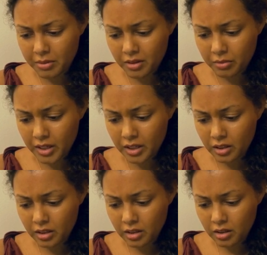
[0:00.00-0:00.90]
in the way.
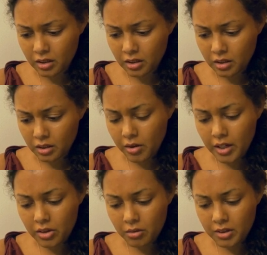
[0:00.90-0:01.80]

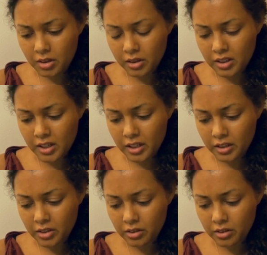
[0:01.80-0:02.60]
Okay, so it's good that they at least